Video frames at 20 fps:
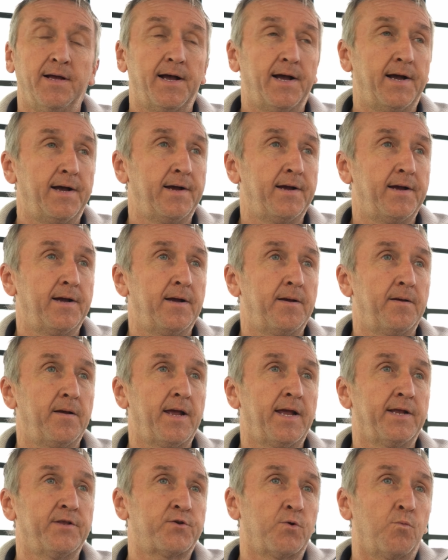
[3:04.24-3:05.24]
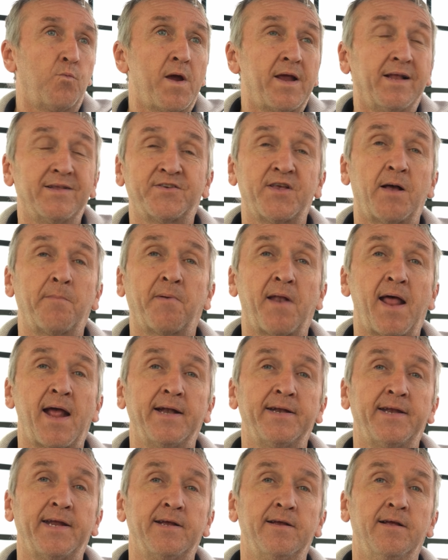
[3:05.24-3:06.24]
uh, it's a wheels up
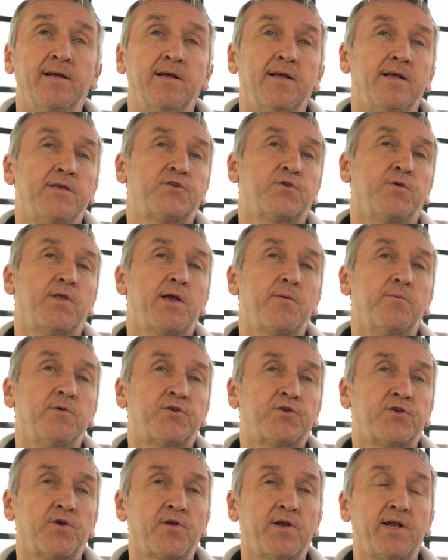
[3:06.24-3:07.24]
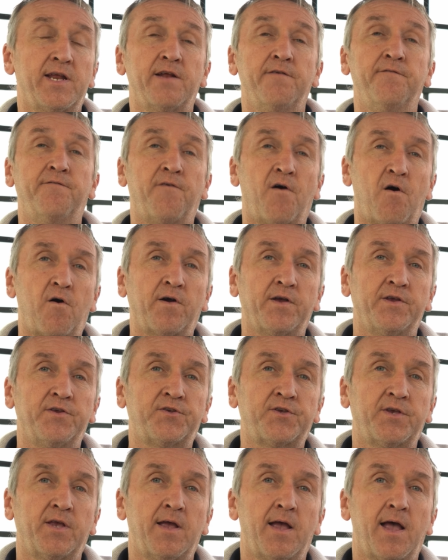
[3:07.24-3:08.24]
landing, so they would certainly advise,